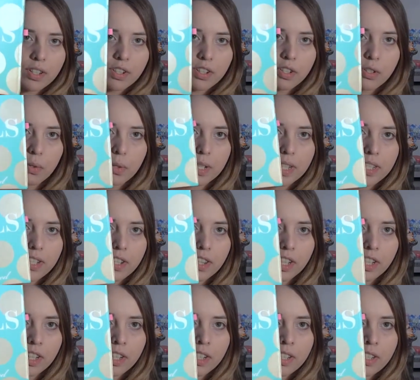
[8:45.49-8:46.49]
Joy to the
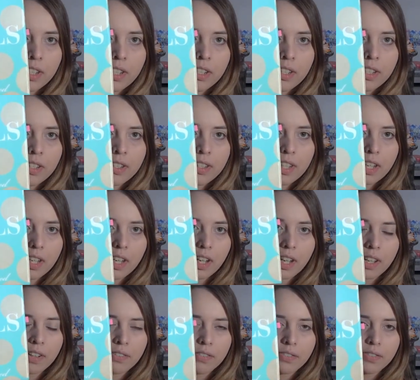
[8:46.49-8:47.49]
Girls.
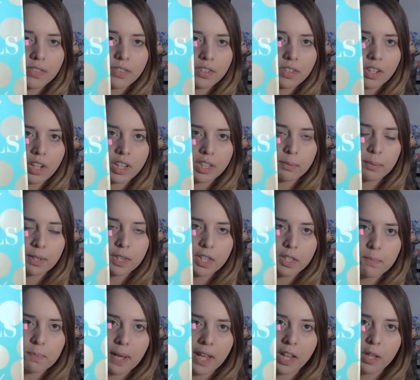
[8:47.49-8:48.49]
I've talked about
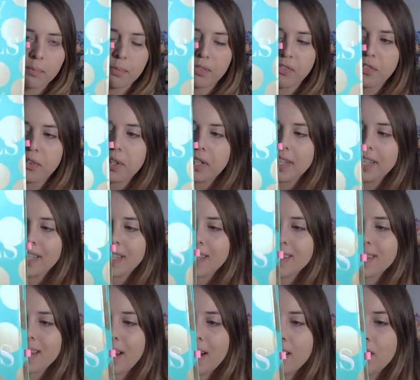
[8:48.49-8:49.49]
this palette before. Like I said,